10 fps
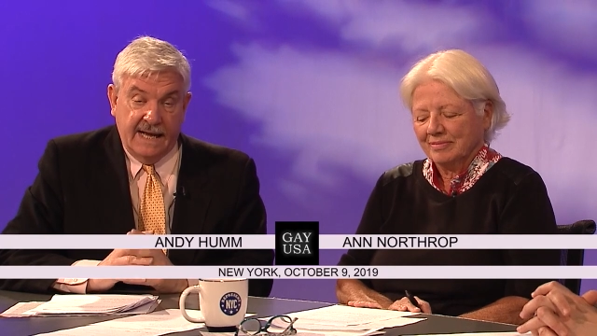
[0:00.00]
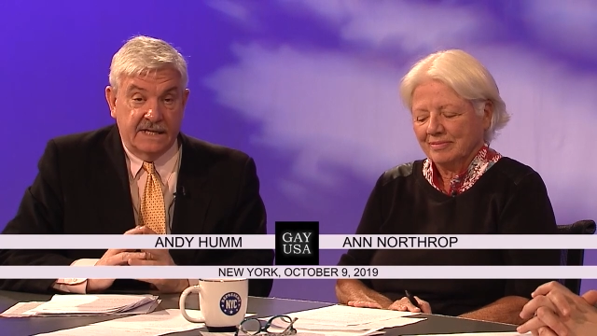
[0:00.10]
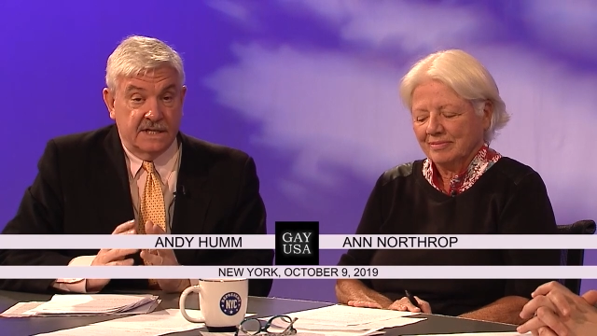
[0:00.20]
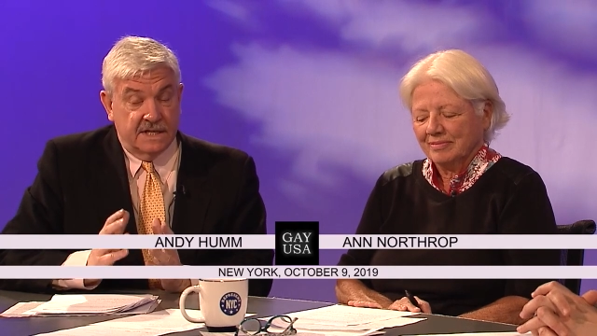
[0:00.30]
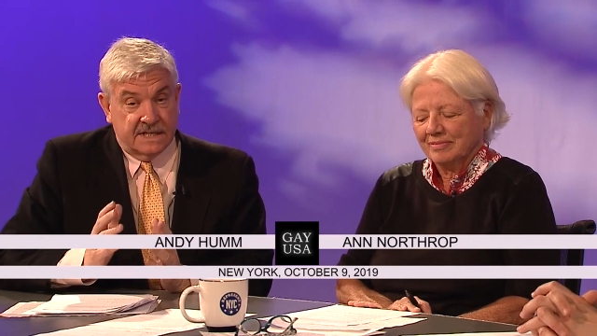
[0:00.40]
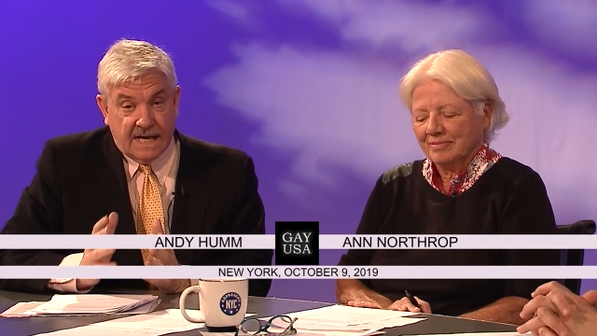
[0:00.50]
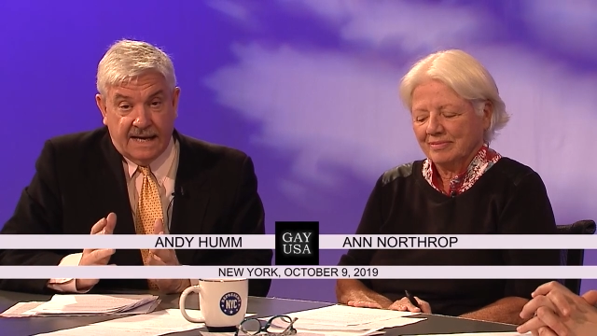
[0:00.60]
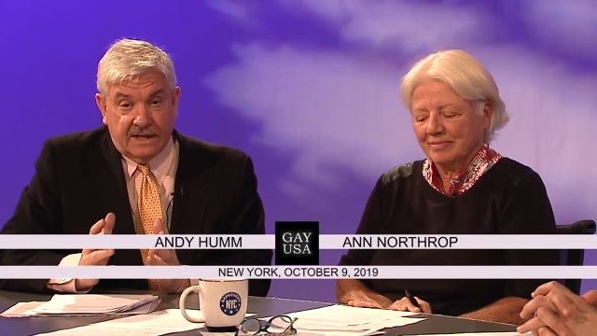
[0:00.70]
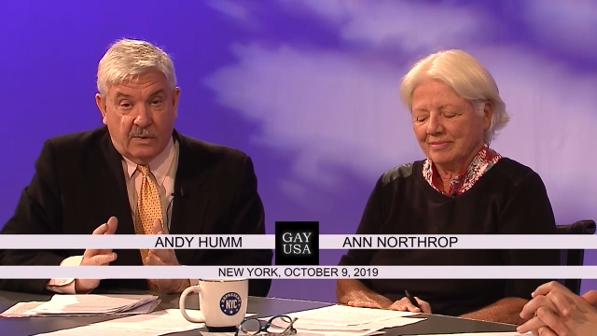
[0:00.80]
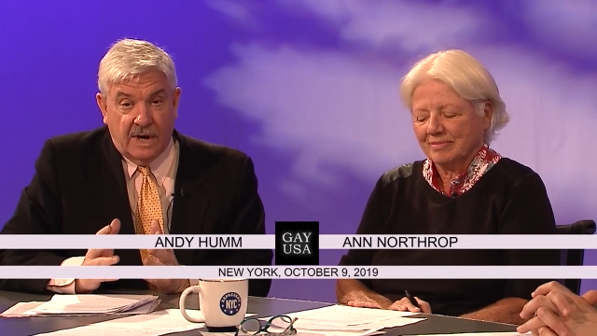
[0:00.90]
Speaker 1: to decide
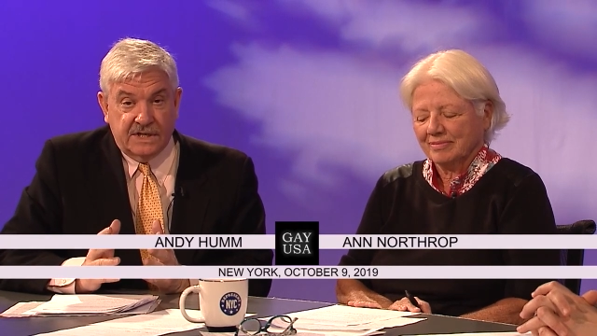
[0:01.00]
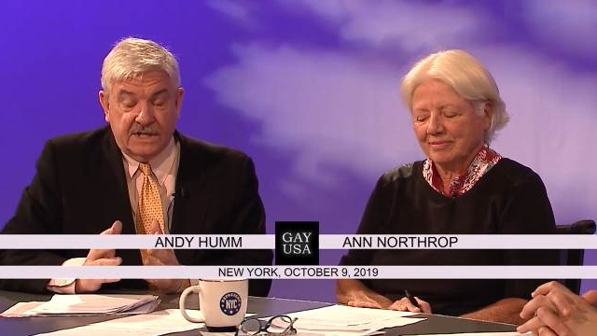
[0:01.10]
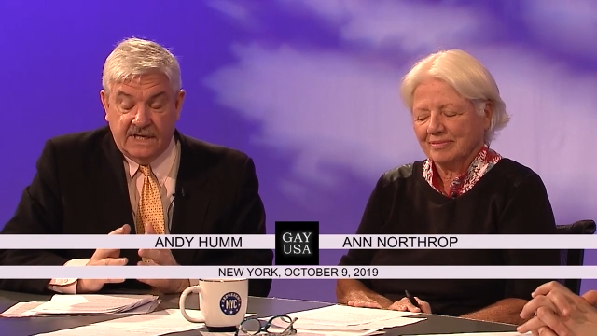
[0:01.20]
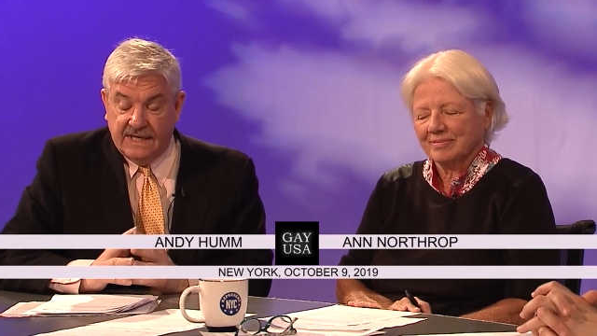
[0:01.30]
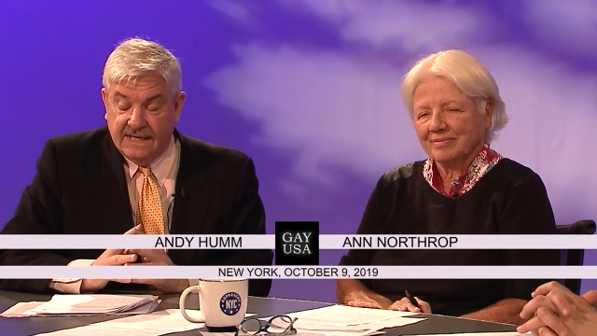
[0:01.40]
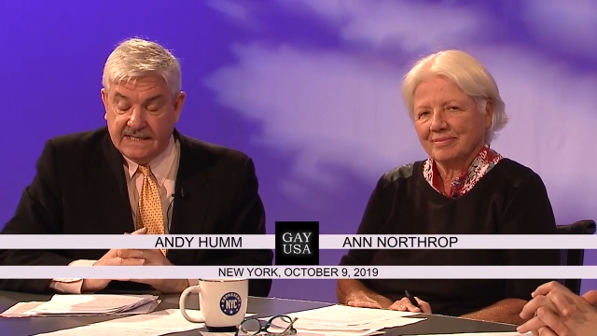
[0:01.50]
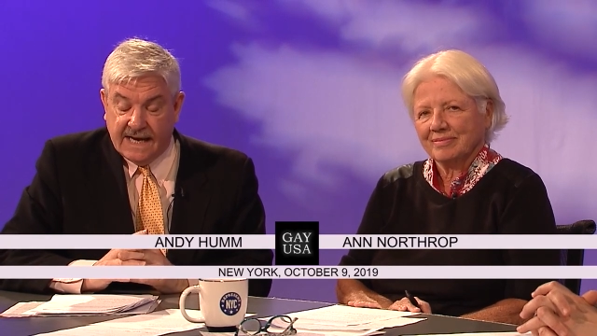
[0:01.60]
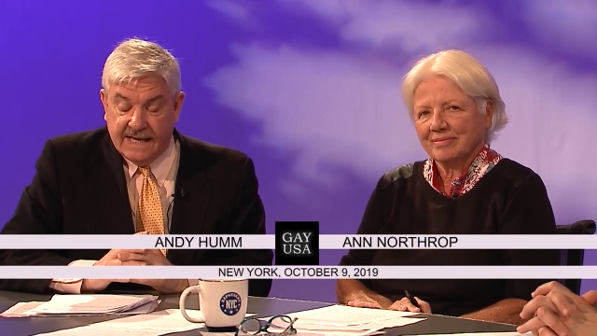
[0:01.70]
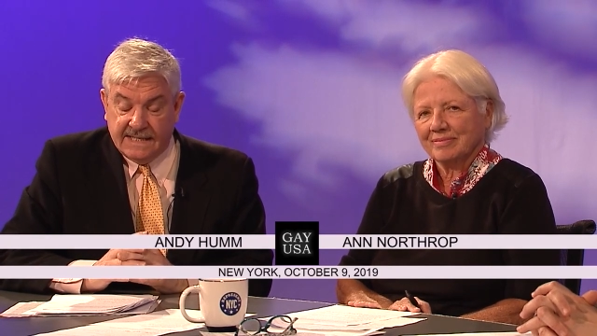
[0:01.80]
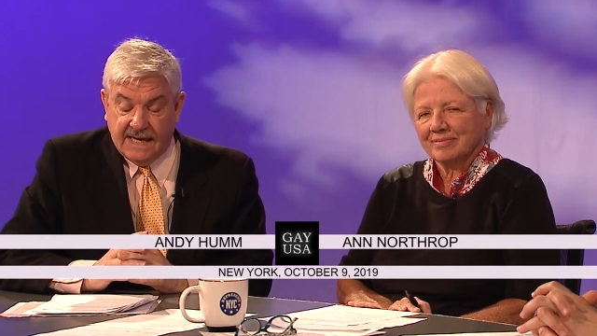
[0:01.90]
the question is
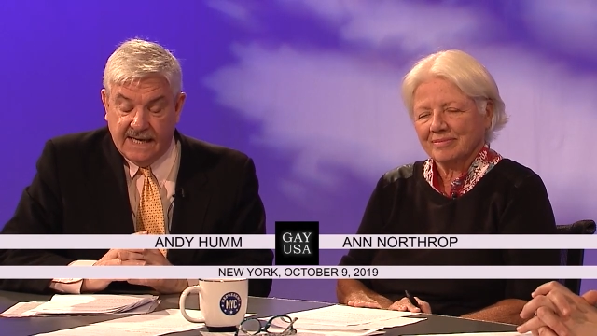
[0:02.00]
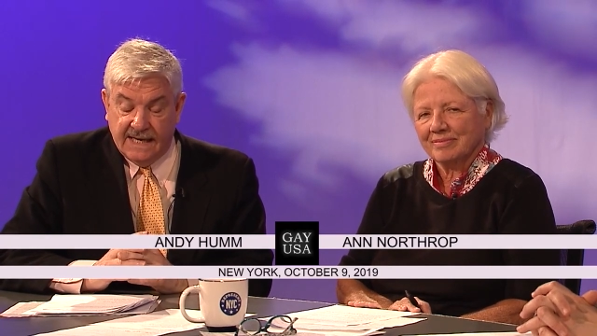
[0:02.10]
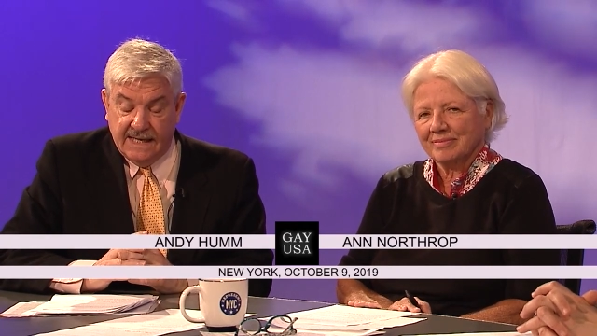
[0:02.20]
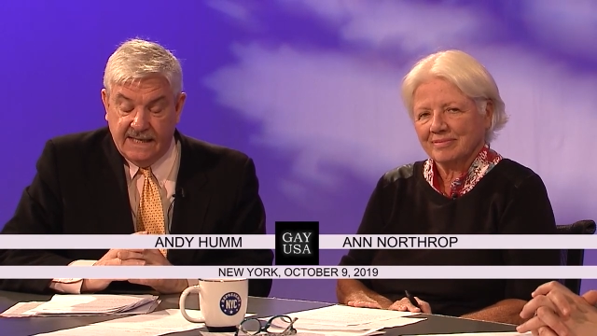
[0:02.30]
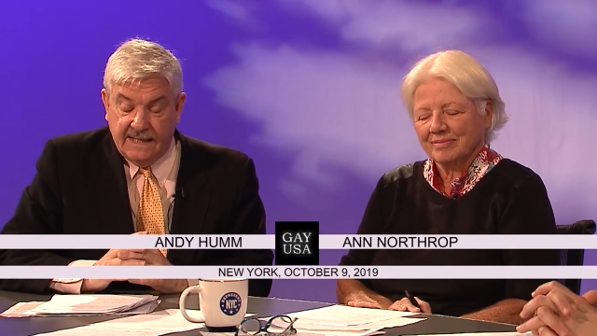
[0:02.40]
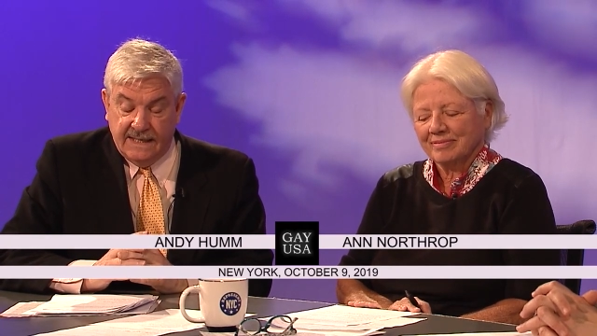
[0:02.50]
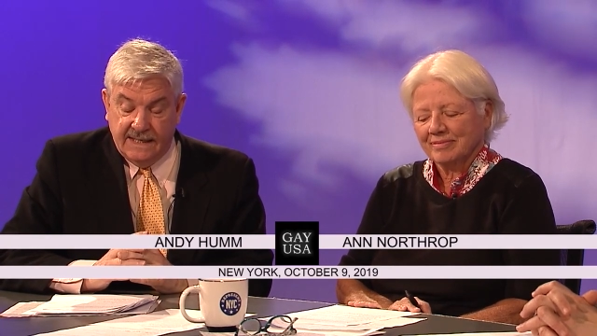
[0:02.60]
anti